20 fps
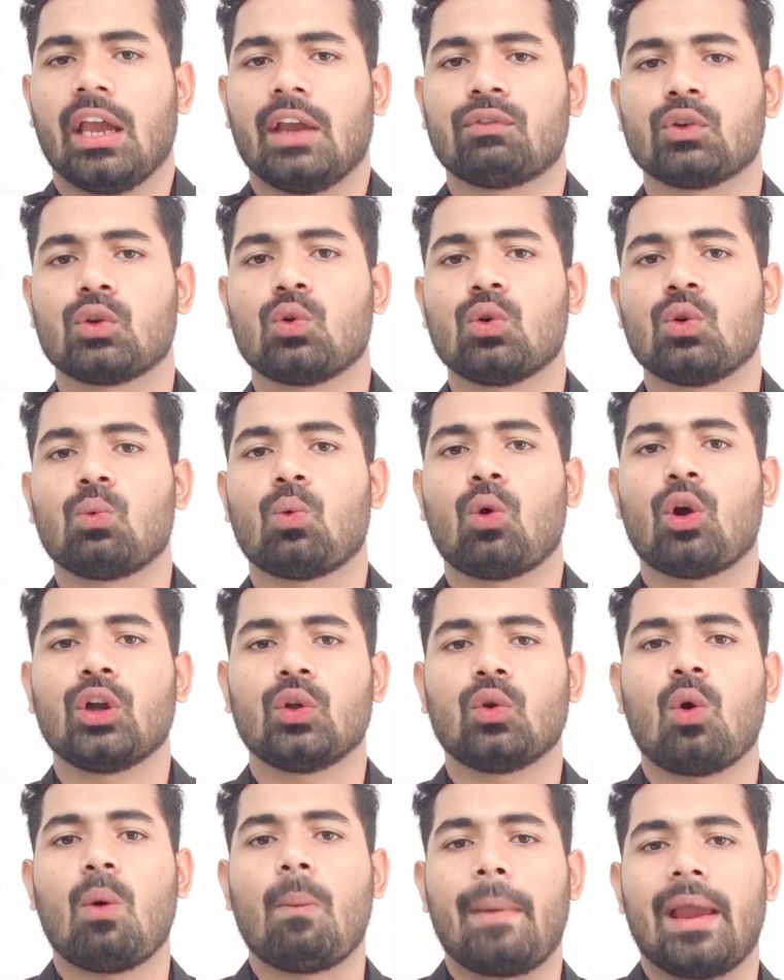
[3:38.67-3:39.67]
If you don't
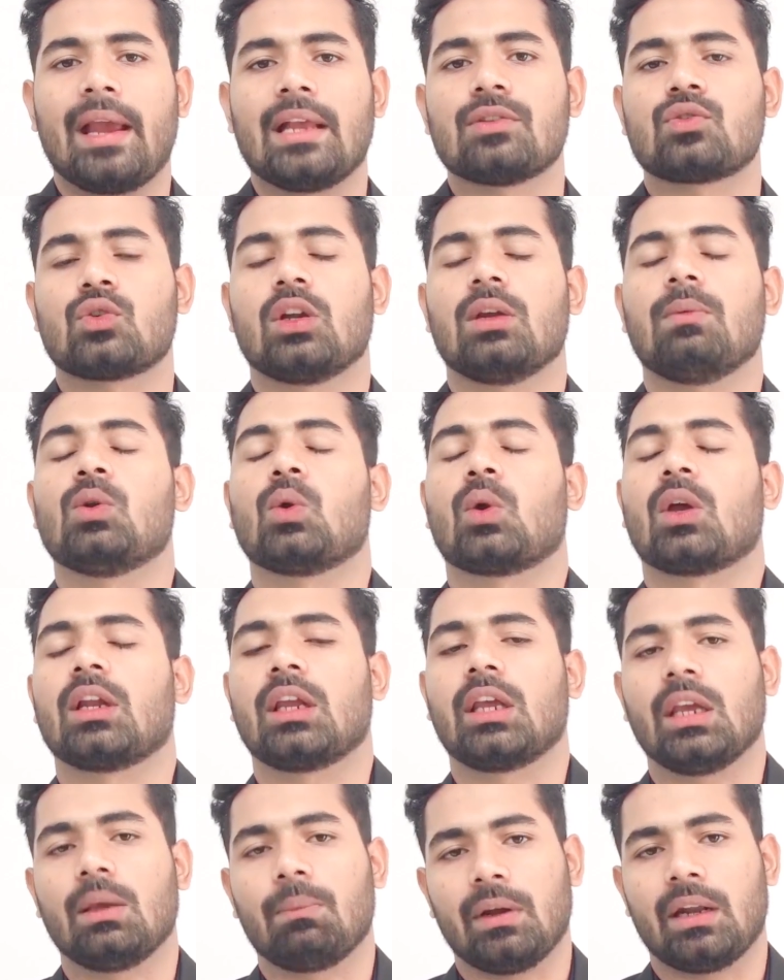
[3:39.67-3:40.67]
want to go mainstream, you
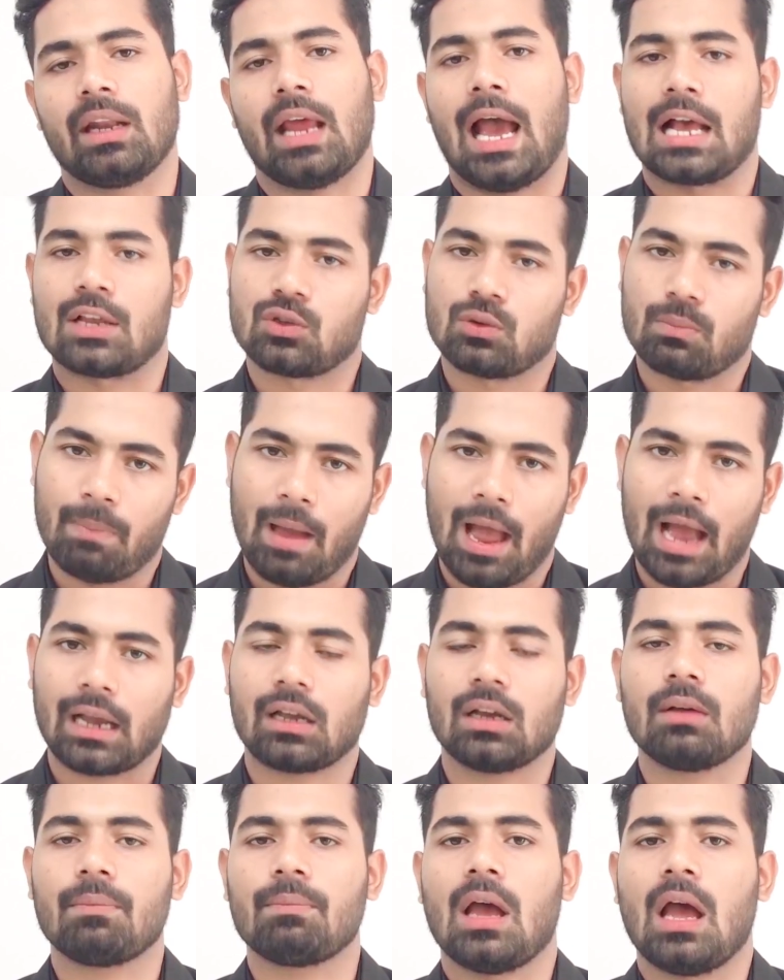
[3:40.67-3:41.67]
can keep it as your
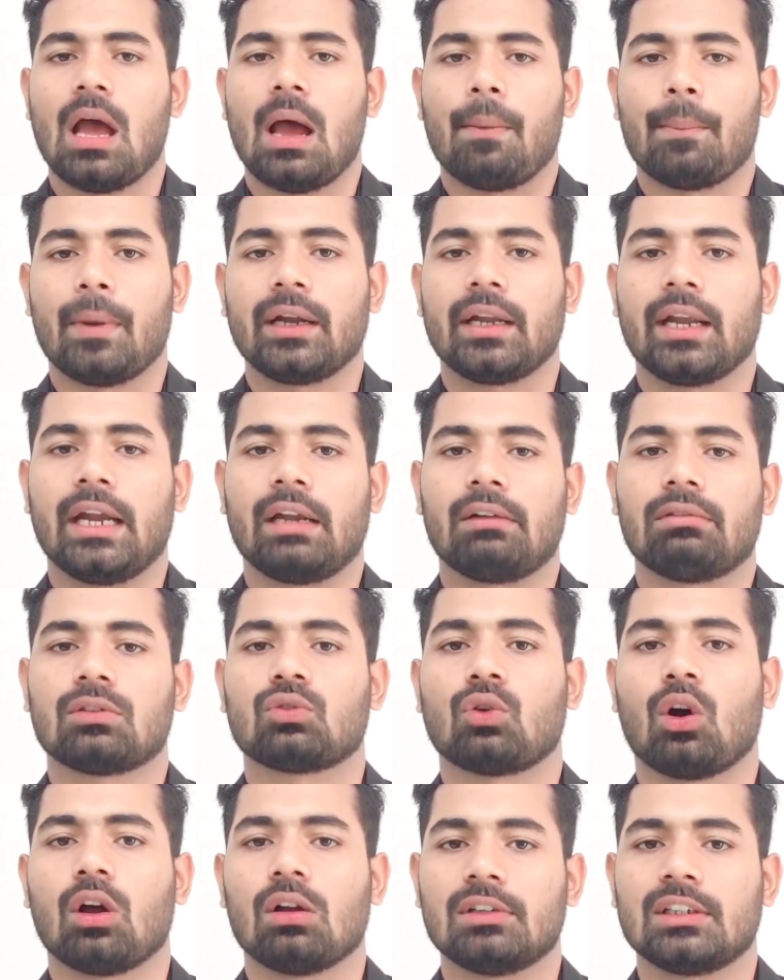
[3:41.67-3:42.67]
backup, but it
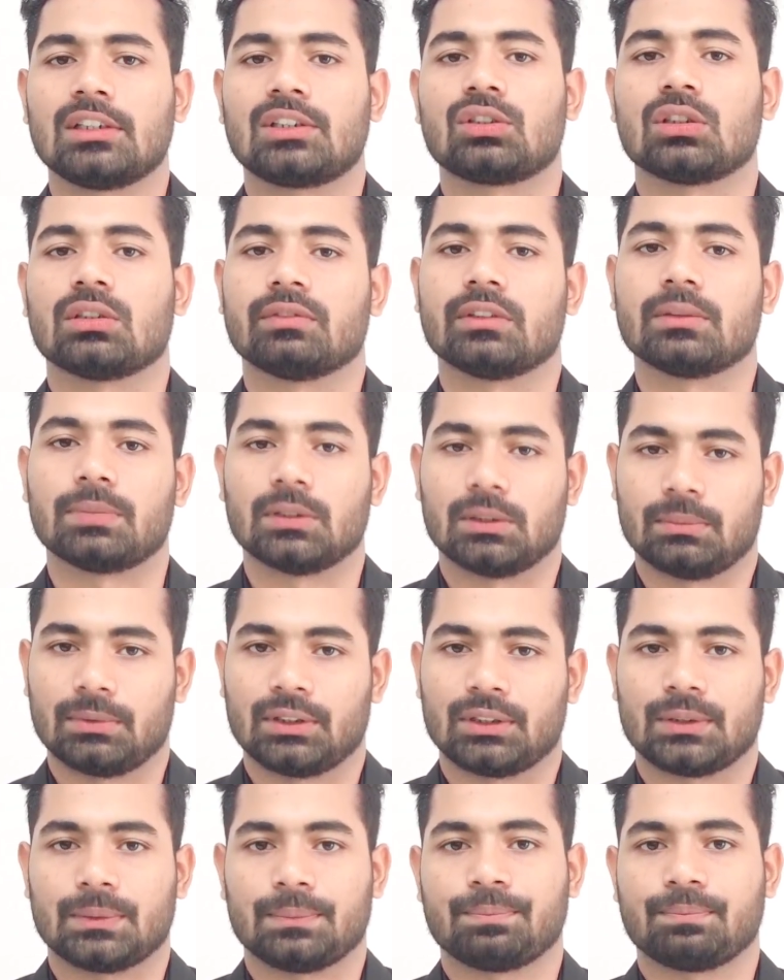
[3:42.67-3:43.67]
will always serve the
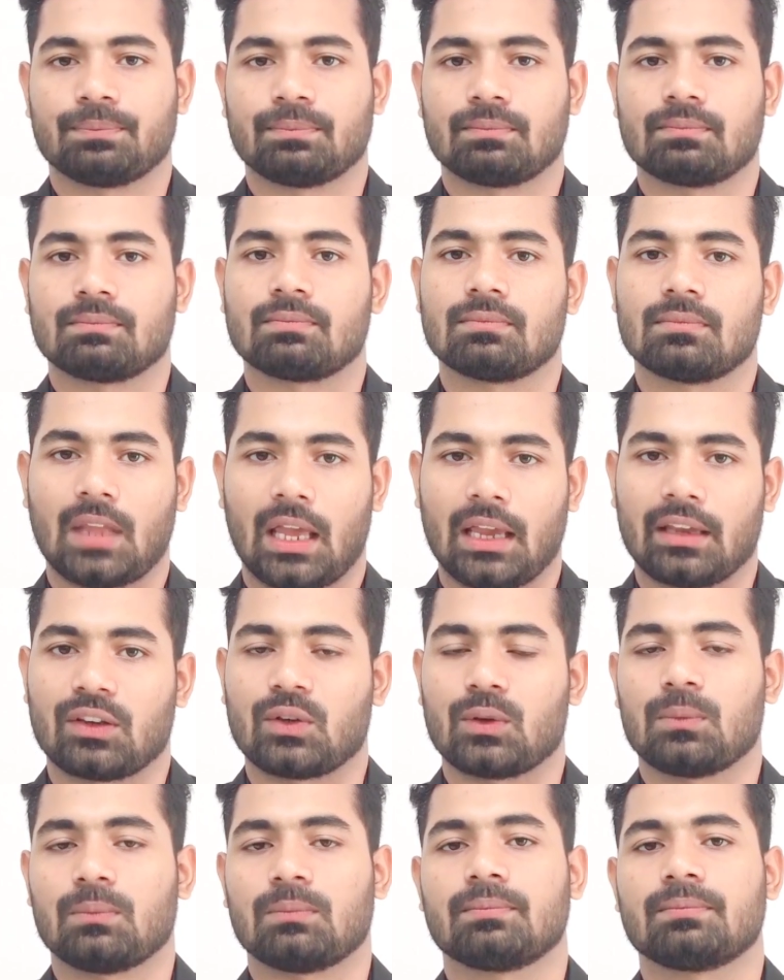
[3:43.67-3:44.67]
purpose.
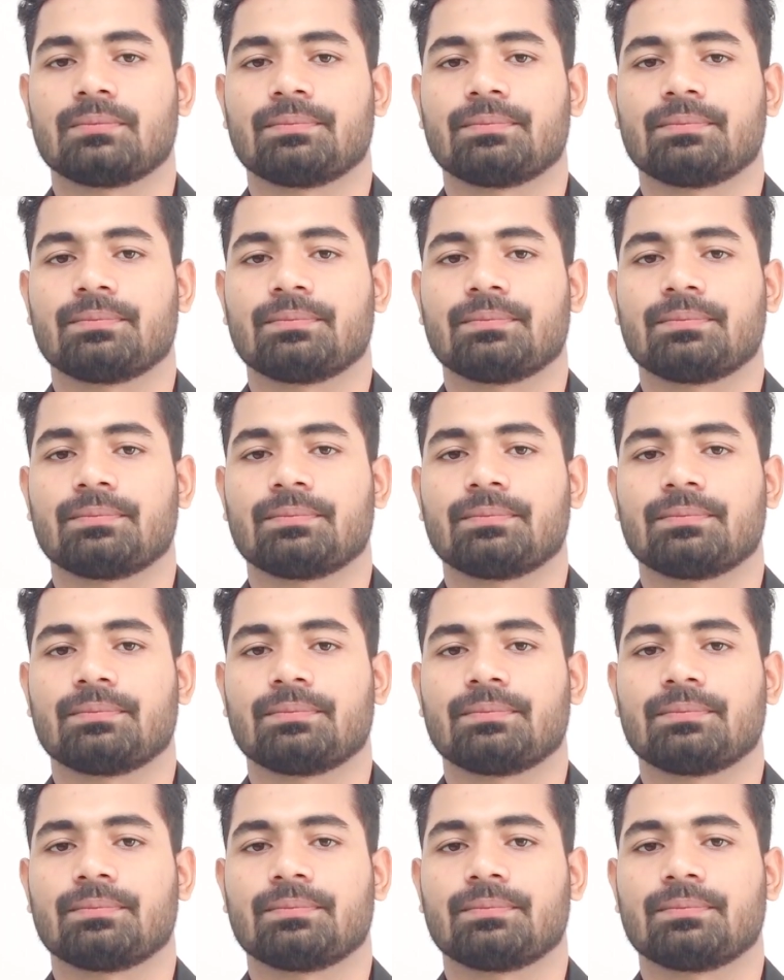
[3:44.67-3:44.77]
Thank you.